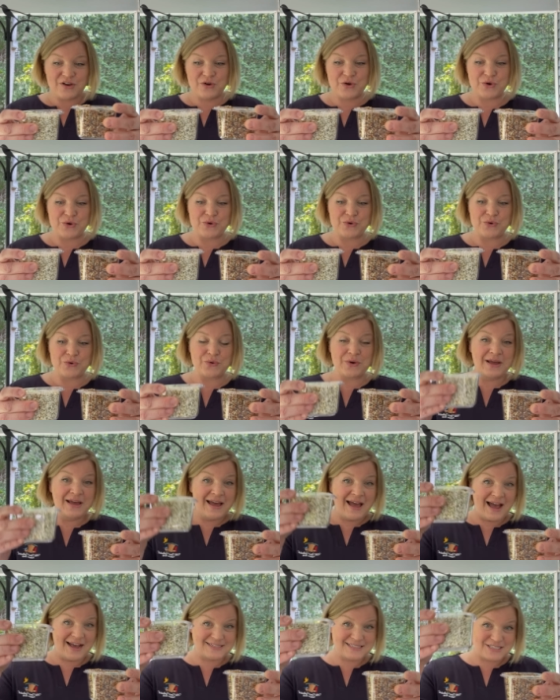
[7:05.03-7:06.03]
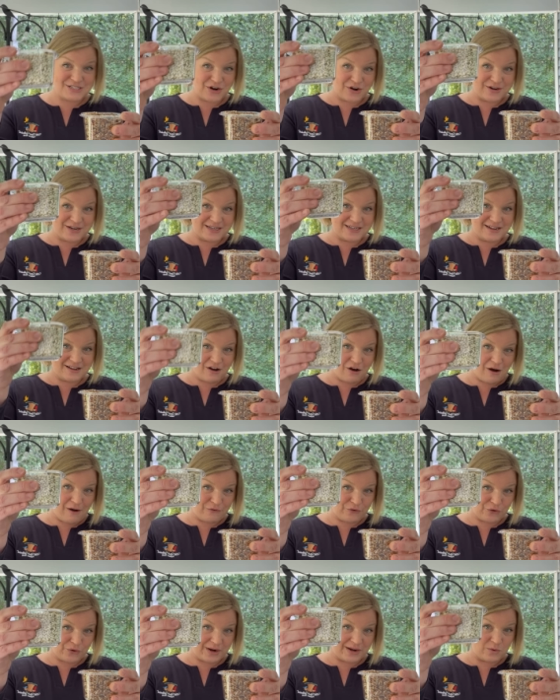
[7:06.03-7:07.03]
who has started
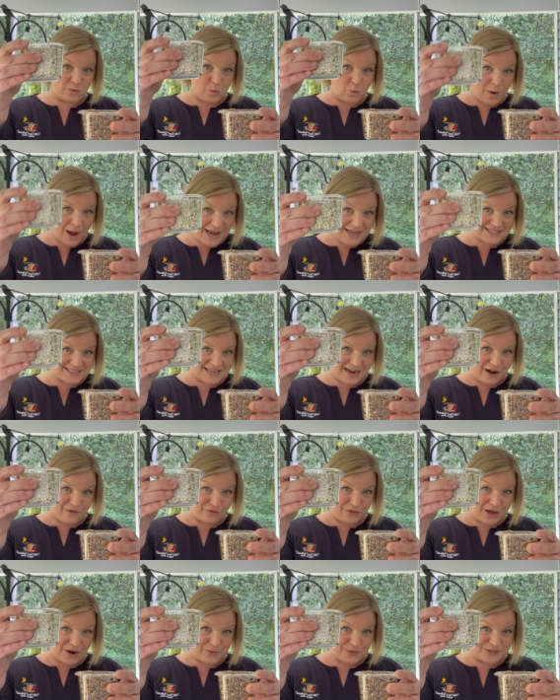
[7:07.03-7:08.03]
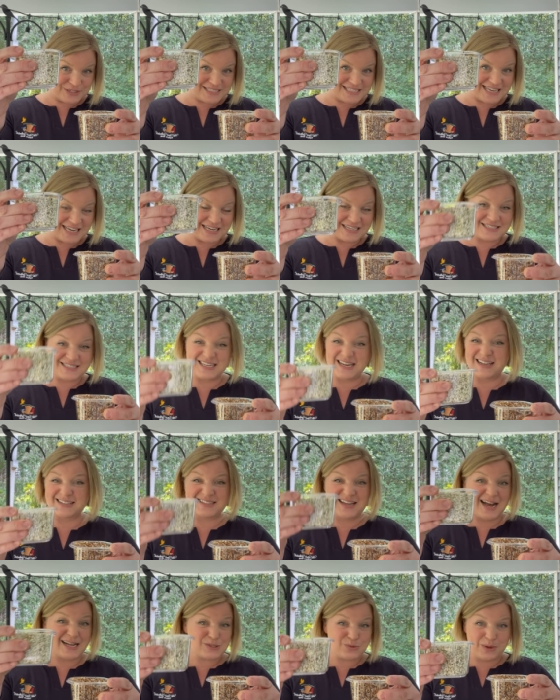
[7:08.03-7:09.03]
offering white safflower seed, says
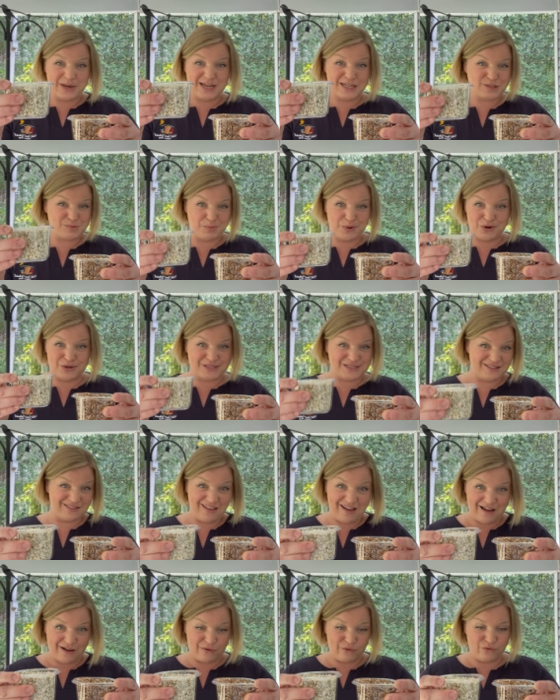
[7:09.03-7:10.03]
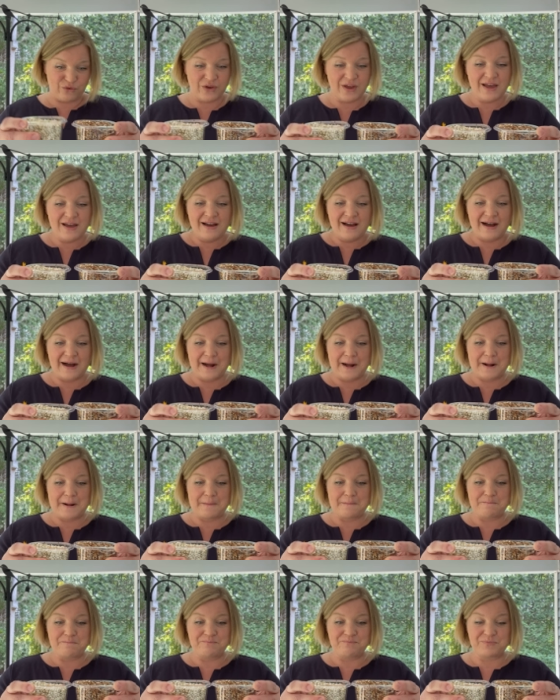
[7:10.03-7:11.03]
that's what his birds love,
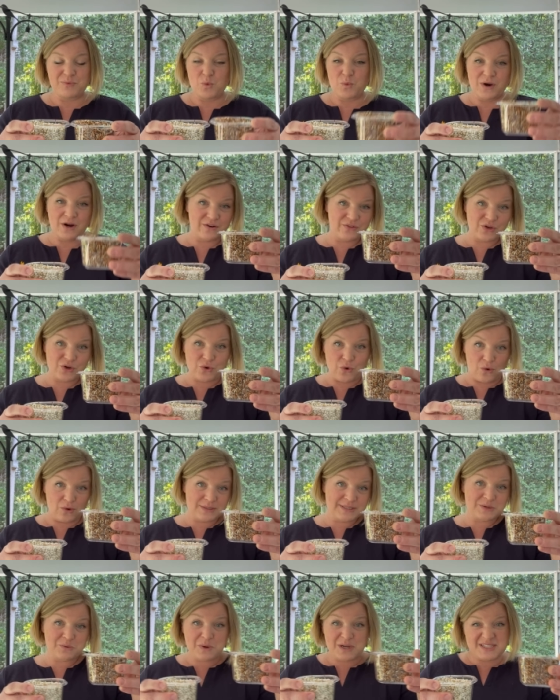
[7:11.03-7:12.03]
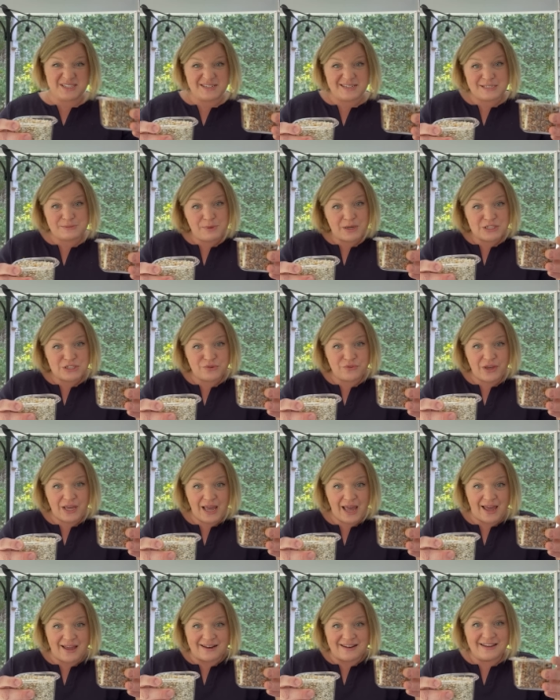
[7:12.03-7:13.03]
where the golden wasn't as much of a
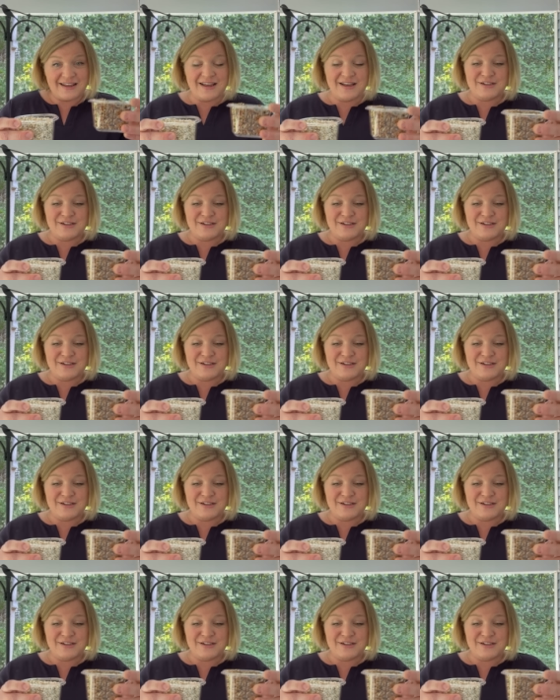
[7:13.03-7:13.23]
hit.